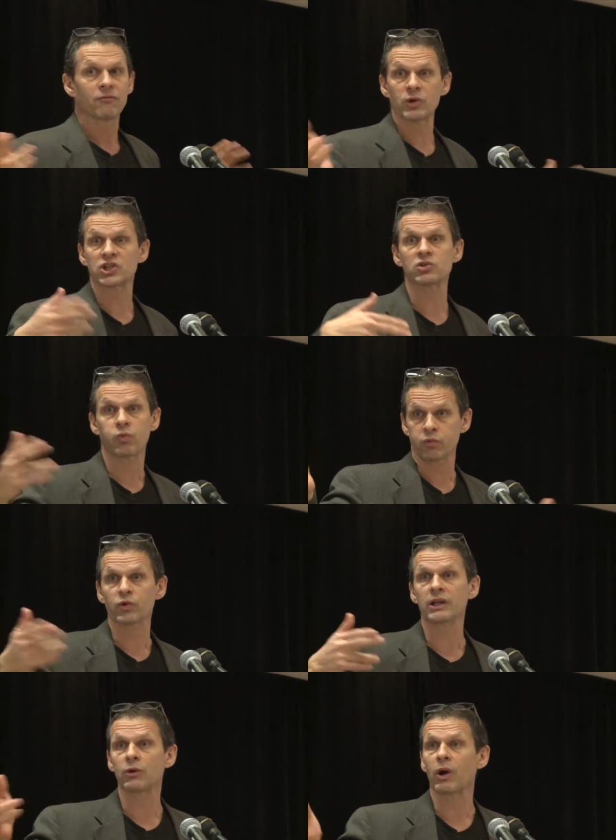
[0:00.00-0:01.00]
which is
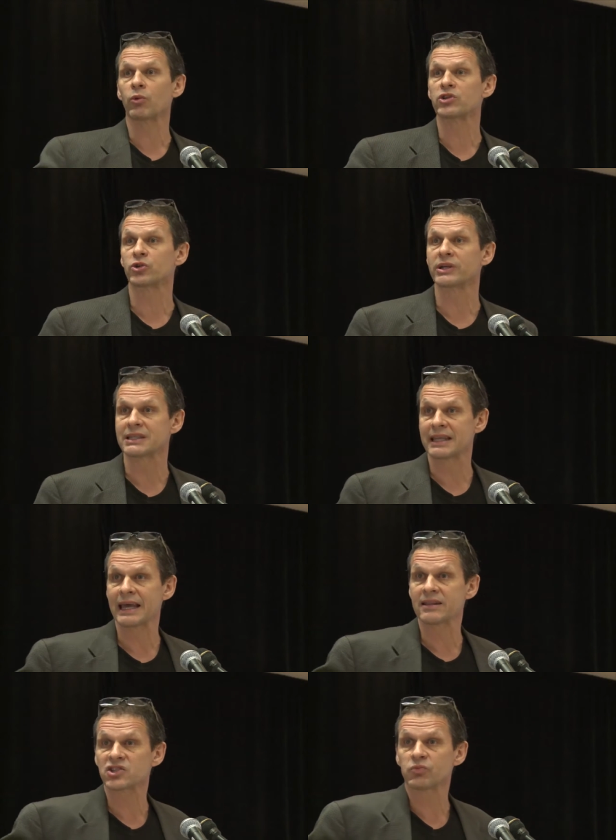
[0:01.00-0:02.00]
really what we're doing
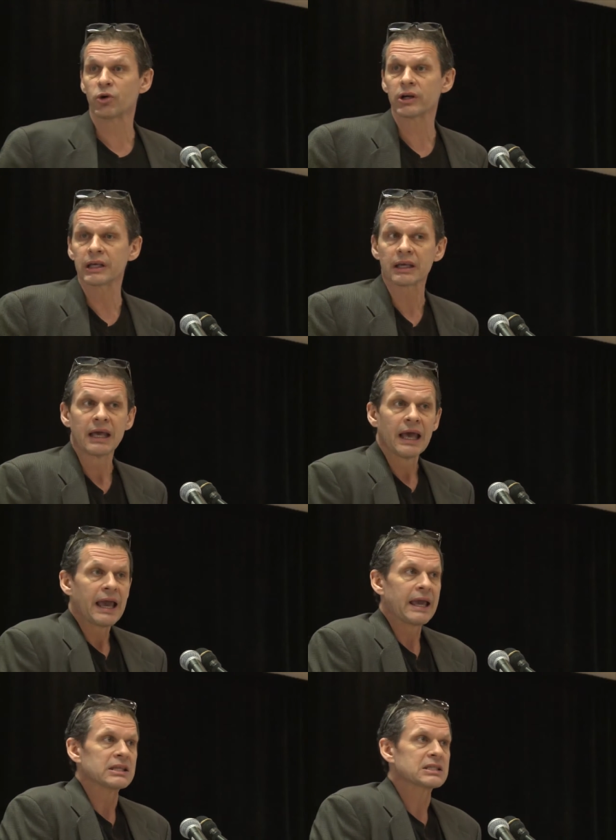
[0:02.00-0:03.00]
today, this morning,
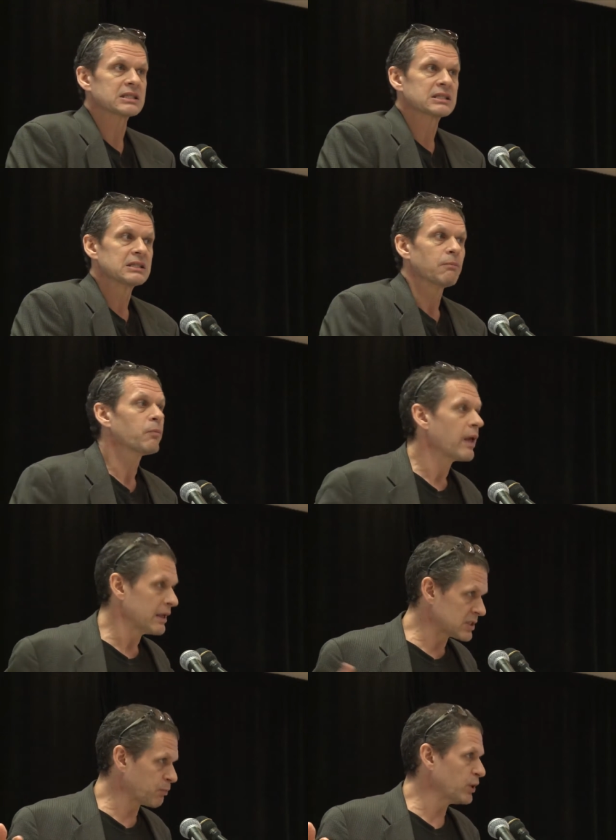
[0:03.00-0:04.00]
it's,
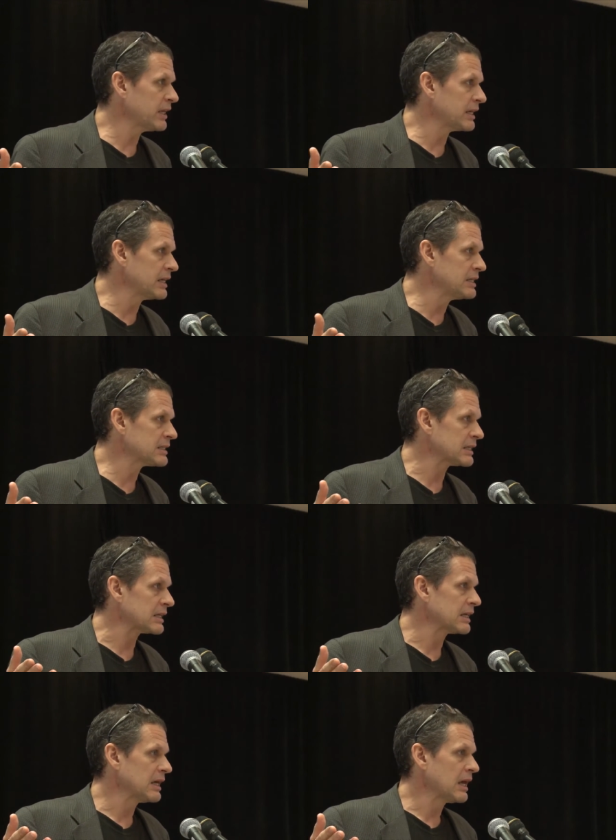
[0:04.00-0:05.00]
it's pretty easy.